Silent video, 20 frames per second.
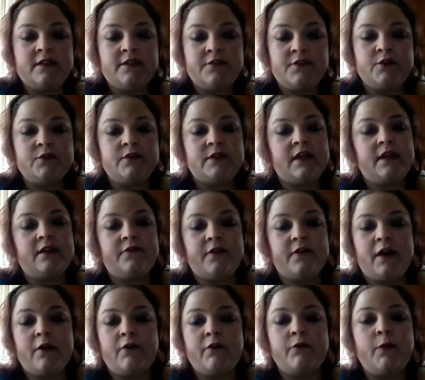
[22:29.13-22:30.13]
If you take a
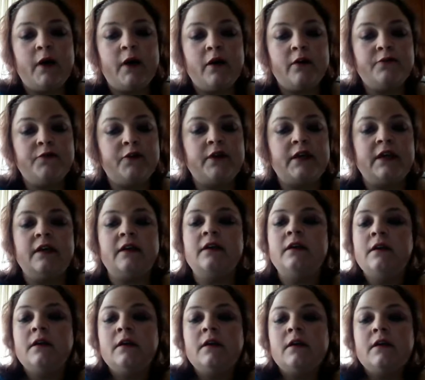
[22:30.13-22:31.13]
vow of poverty,
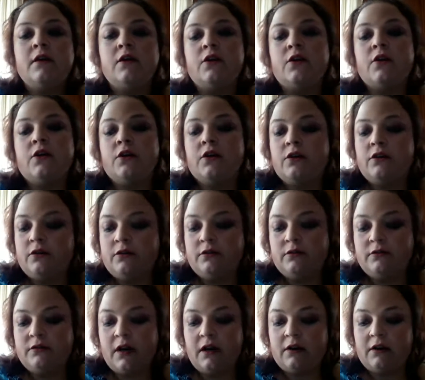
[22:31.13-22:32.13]
you're
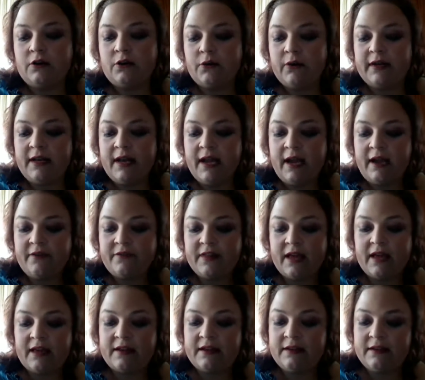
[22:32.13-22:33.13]
not going to have
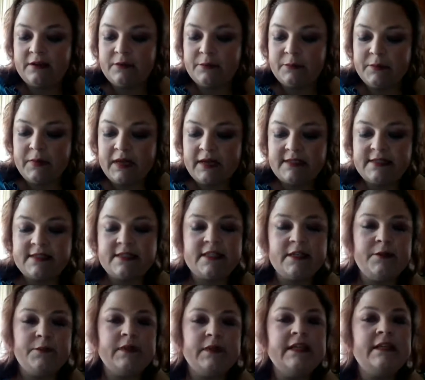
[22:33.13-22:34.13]
that. And it might
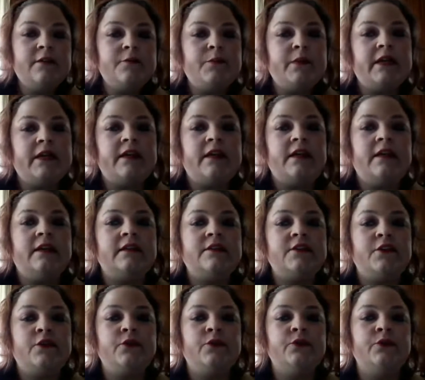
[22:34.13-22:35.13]
seem nitpicky
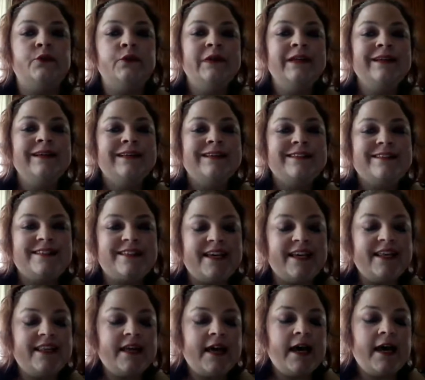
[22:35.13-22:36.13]
to
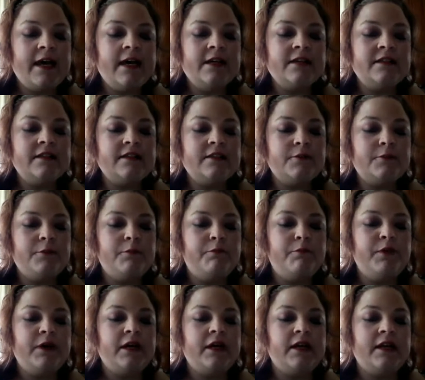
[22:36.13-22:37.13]
say that,
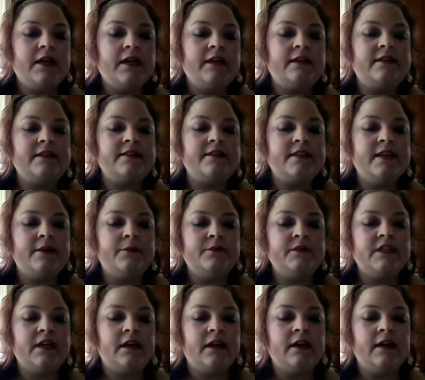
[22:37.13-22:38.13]
but at the same
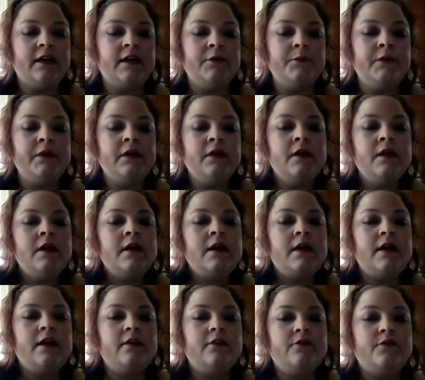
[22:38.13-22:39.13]
time,
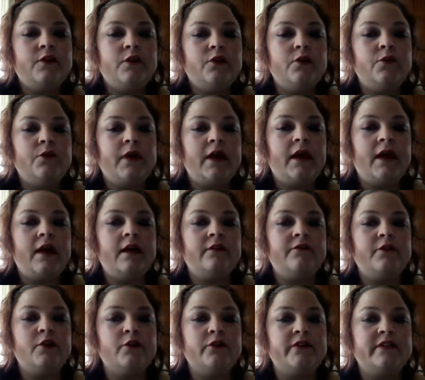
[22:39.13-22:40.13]
if you don't have
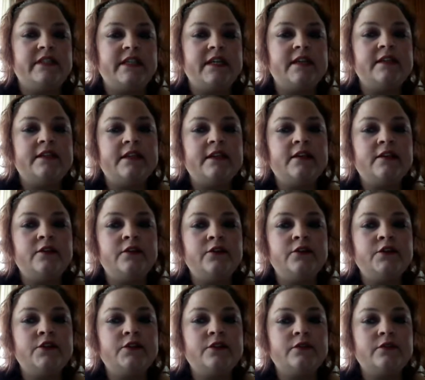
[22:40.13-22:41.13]
your
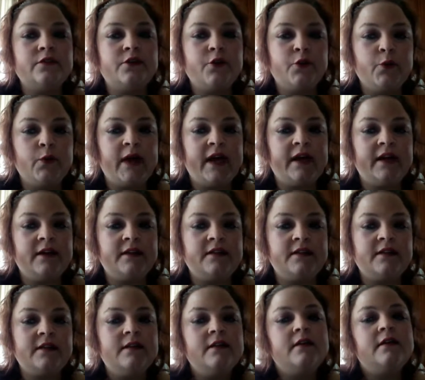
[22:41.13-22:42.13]
details correct,
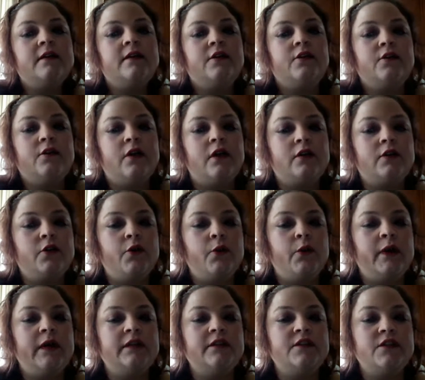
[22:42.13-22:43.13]
you're not
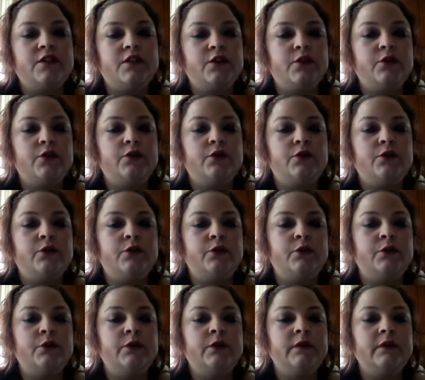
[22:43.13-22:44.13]
going
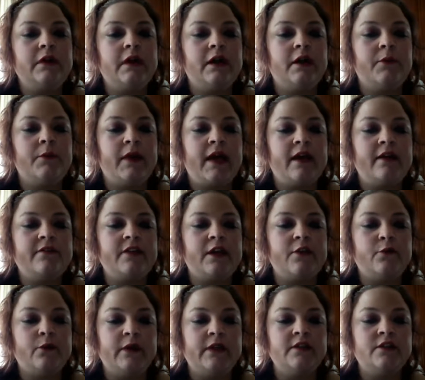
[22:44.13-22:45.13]
to have that
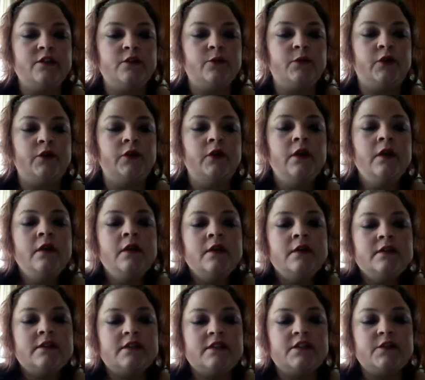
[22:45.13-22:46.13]
reasonable
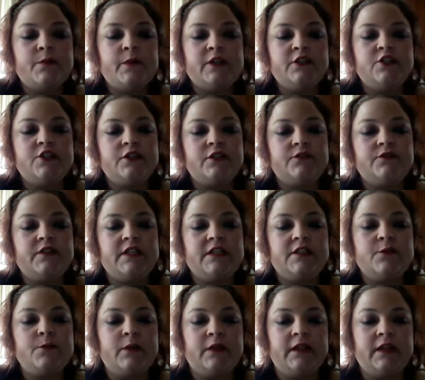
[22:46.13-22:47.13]
suspension of
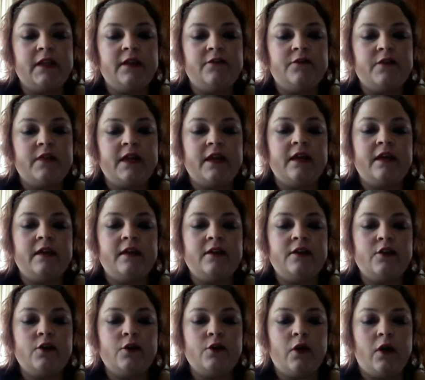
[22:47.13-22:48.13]
disbelief that
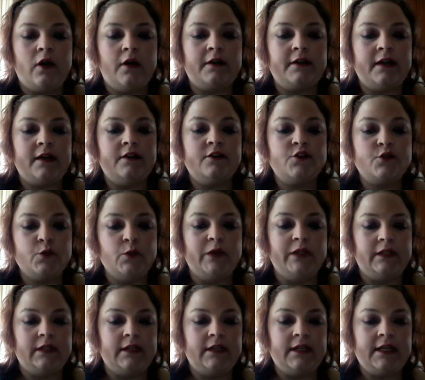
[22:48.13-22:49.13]
your audience
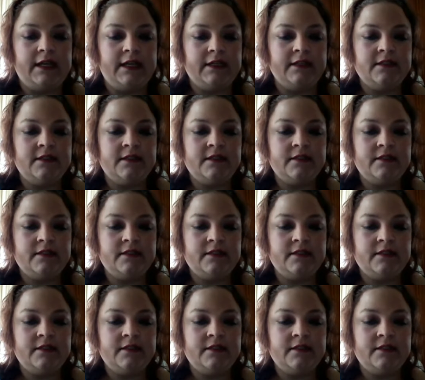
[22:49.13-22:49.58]
really needs.